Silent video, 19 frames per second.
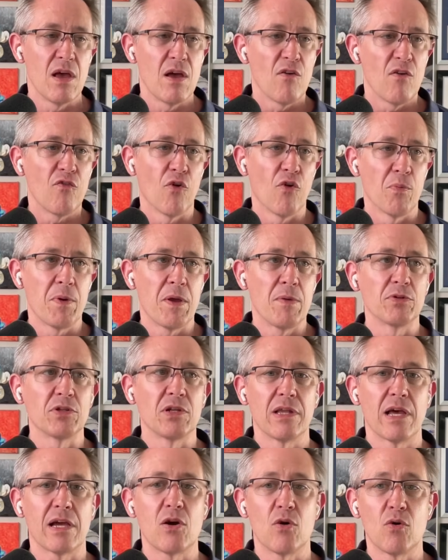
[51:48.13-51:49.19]
for people to
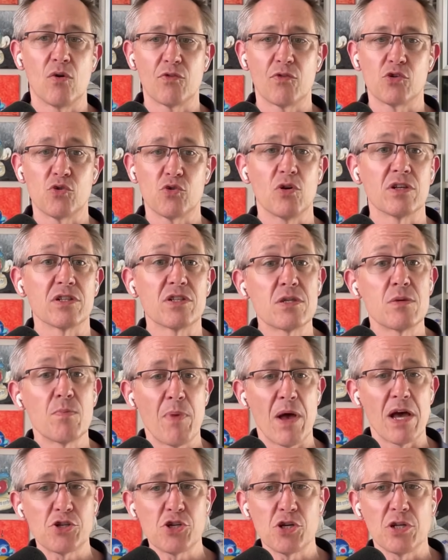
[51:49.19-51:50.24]
let go of control,
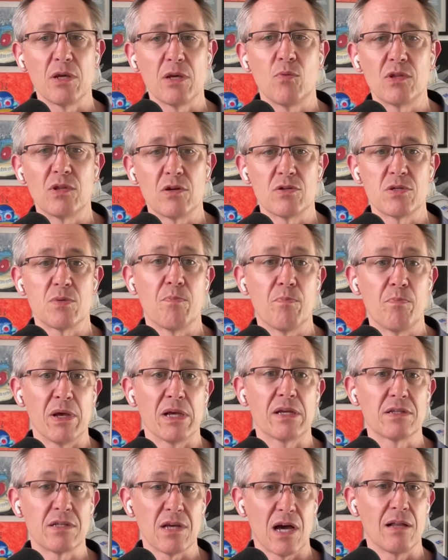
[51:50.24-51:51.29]
especially when there's
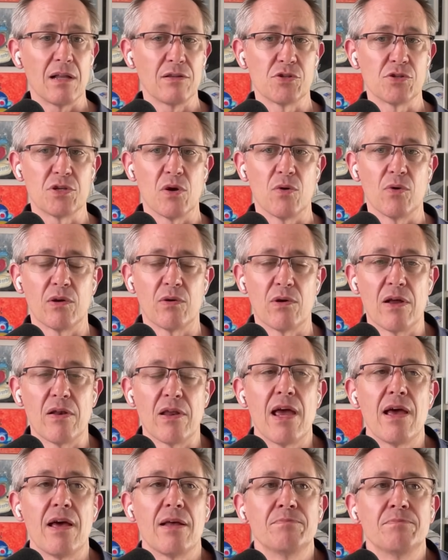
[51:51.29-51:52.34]
big dollars going around.
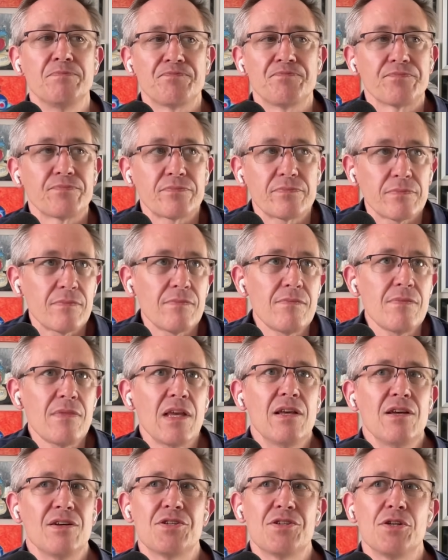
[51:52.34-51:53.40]
And
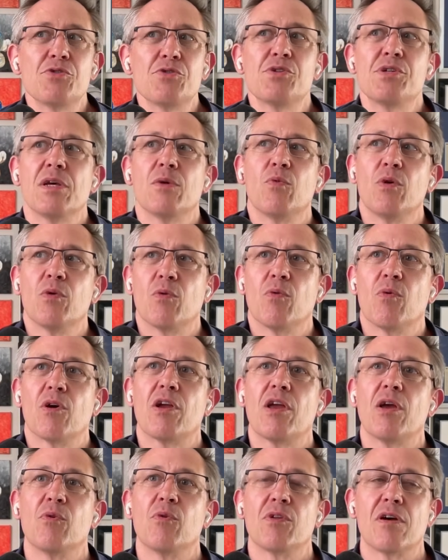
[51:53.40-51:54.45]
it's interesting. We were
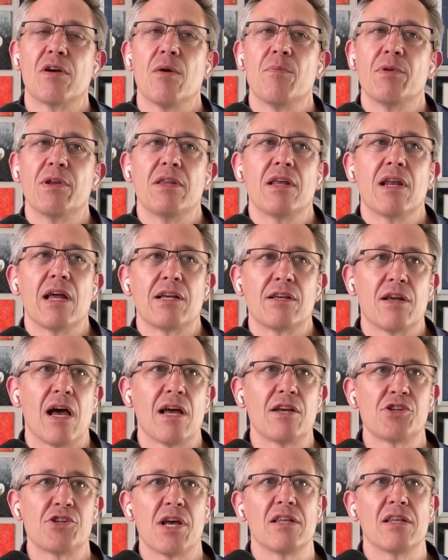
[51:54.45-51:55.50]
working with a company that I
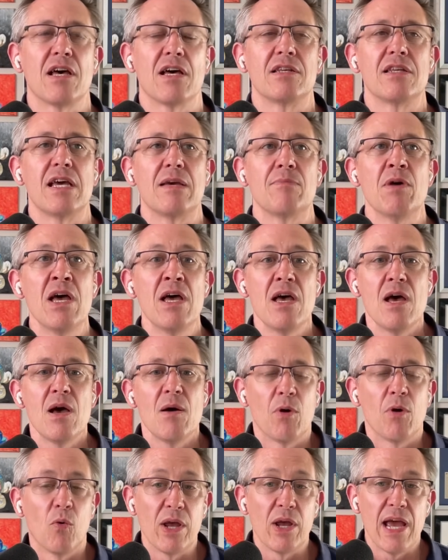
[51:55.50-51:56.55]
shall not name,
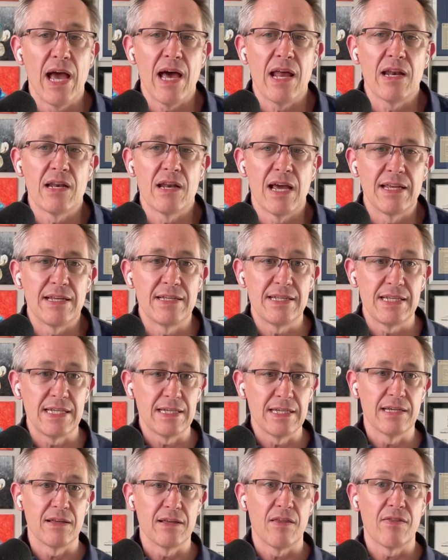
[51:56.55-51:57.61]
but we had an
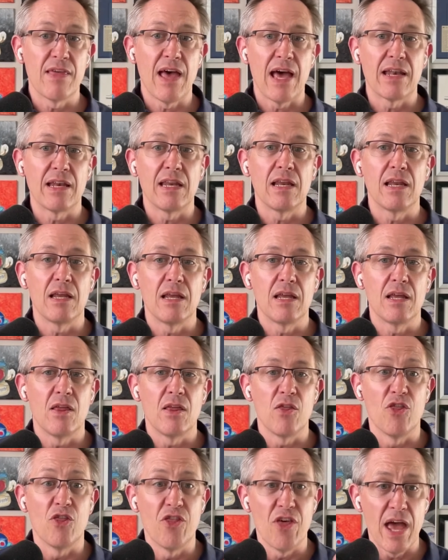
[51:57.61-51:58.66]
idea that
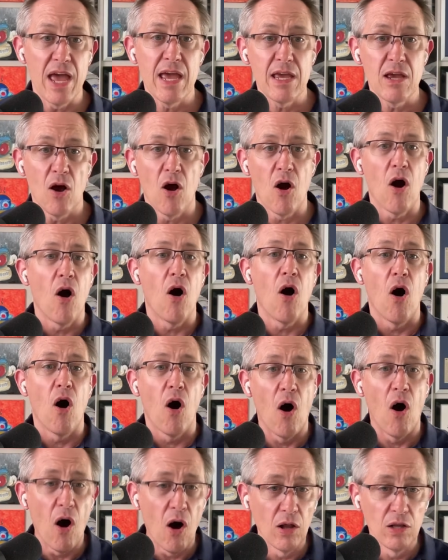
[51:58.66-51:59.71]
they
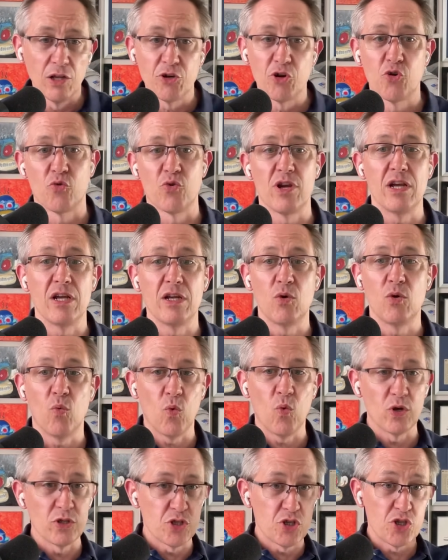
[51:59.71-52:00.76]
all agreed
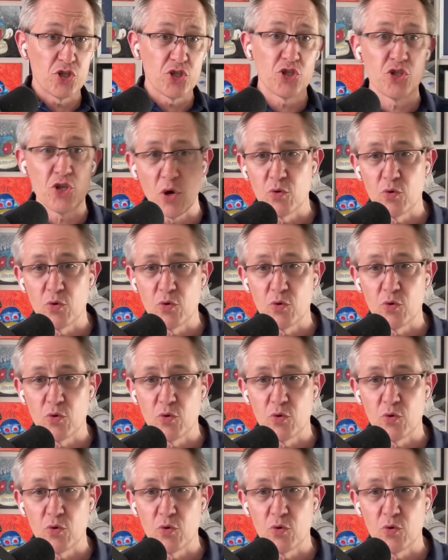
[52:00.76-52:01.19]
was so